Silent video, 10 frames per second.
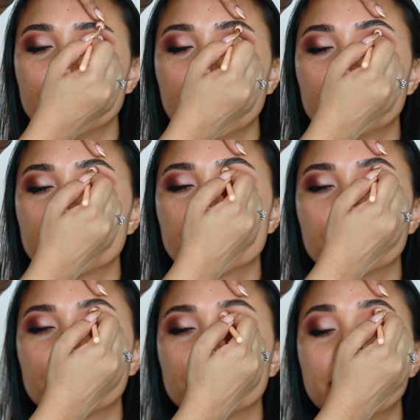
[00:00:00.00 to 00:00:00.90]
Yeah, it was
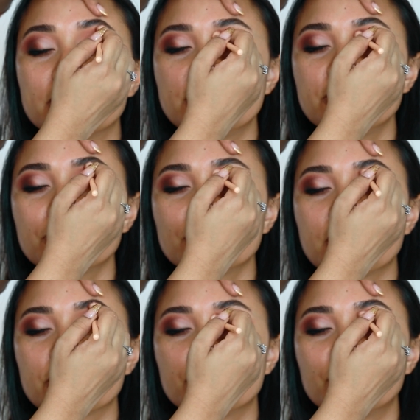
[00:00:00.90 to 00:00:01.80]
so good. My teacher was
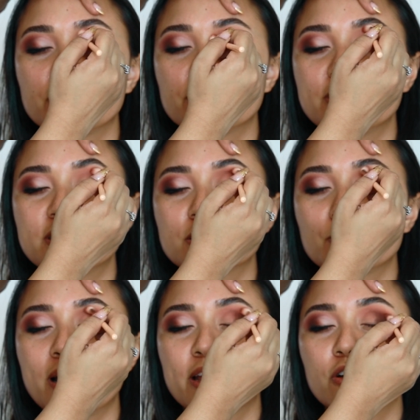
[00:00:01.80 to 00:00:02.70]
actually one of the reasons
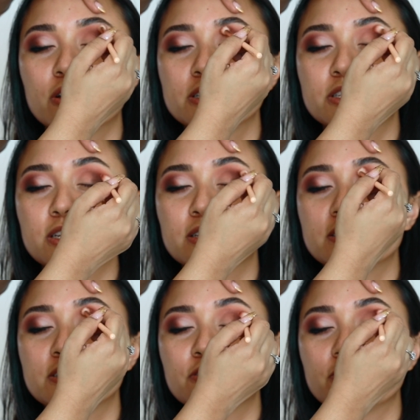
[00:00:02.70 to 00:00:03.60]
why I got into
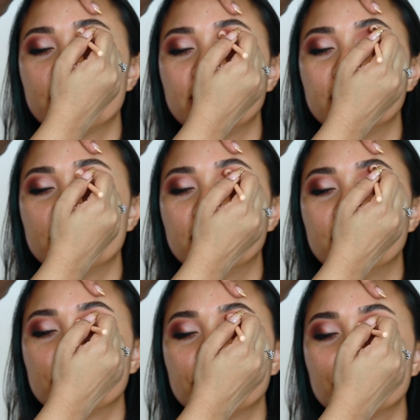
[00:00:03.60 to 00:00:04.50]
the degree.
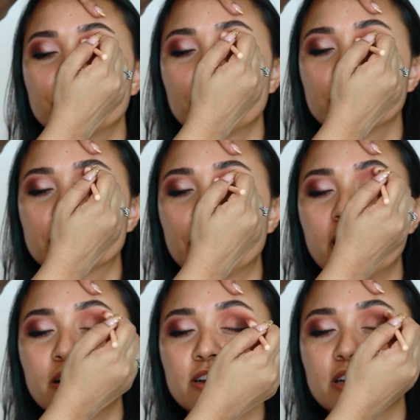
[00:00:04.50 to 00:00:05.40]
Wow. She was so
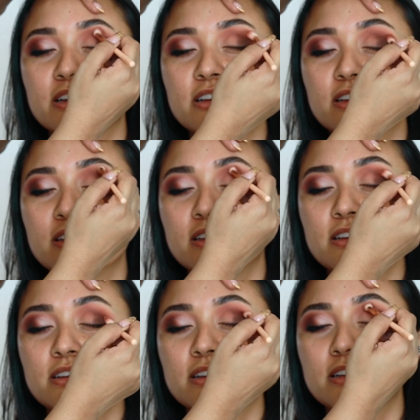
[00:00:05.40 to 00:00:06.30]
inspiring.
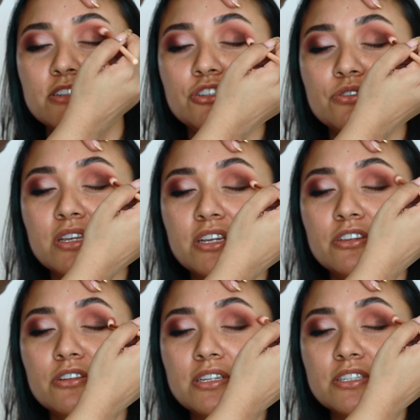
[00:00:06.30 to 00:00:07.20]
And she was like,
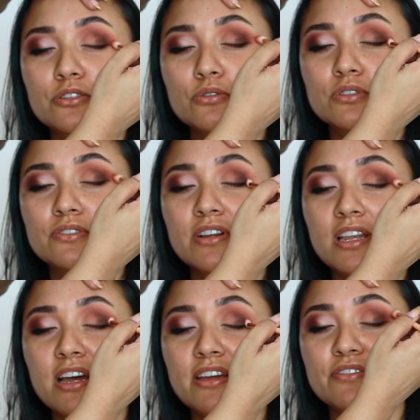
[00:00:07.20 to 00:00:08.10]
you know, these are tools for
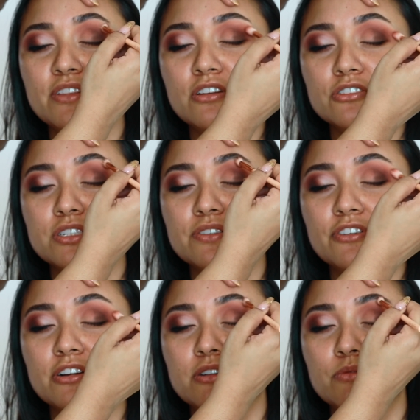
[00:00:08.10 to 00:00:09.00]
life. They're not just
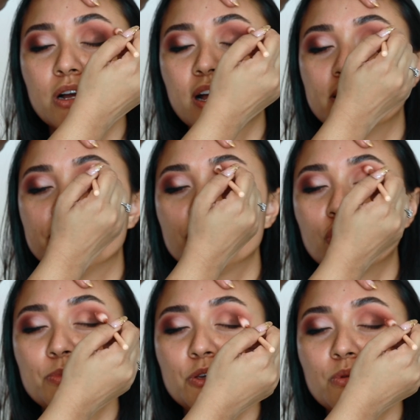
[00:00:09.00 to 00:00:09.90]
for what kind of
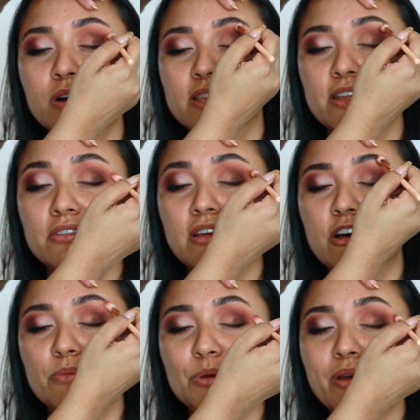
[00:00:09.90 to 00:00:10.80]
job you want. They, yeah. they
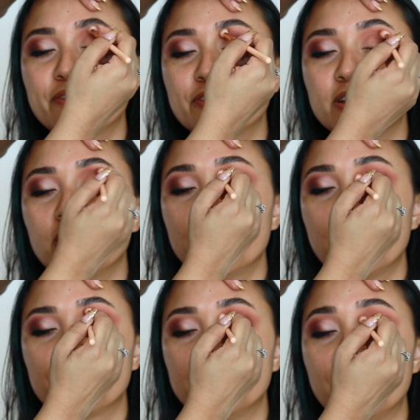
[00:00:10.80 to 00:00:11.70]
help you every on
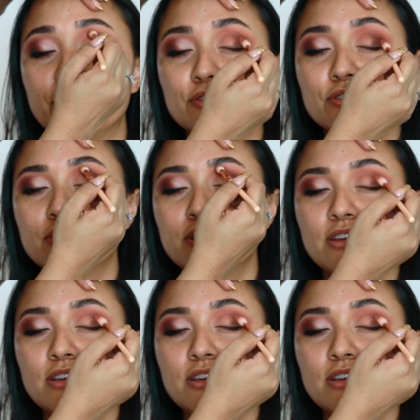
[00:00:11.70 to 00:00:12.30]
every level.